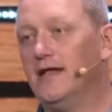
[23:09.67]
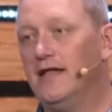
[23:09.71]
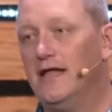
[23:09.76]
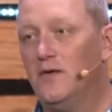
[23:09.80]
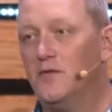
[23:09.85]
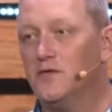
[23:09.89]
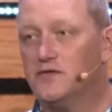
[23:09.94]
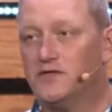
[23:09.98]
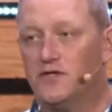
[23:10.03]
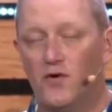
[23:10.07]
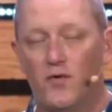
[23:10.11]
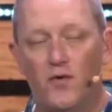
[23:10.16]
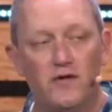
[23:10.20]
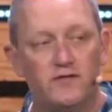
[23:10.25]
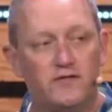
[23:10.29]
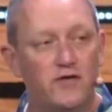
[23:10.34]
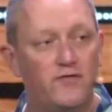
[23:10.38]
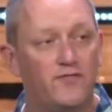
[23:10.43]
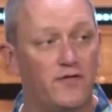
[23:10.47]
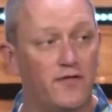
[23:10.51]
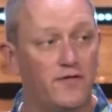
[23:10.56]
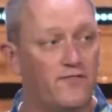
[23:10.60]
He was going
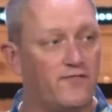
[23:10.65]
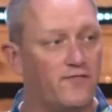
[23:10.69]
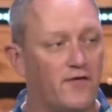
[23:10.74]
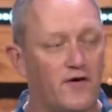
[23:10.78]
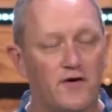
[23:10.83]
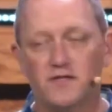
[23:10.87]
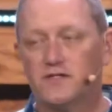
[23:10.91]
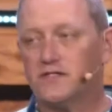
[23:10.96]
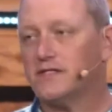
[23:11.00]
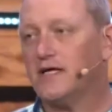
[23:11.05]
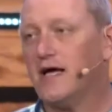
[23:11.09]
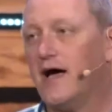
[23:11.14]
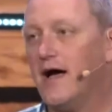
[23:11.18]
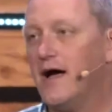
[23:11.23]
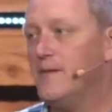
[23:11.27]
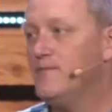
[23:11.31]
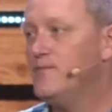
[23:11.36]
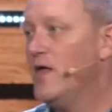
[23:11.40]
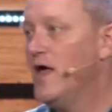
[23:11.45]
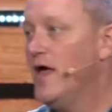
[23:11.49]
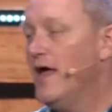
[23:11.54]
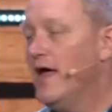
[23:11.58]
to, for the first time